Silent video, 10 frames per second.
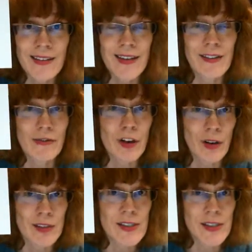if they're
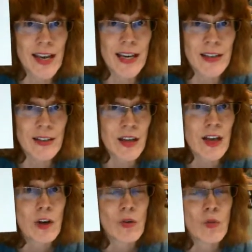unstated
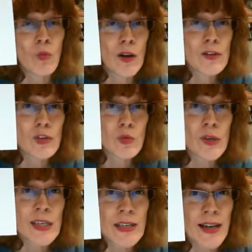once
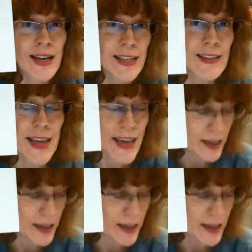we kind of get the hang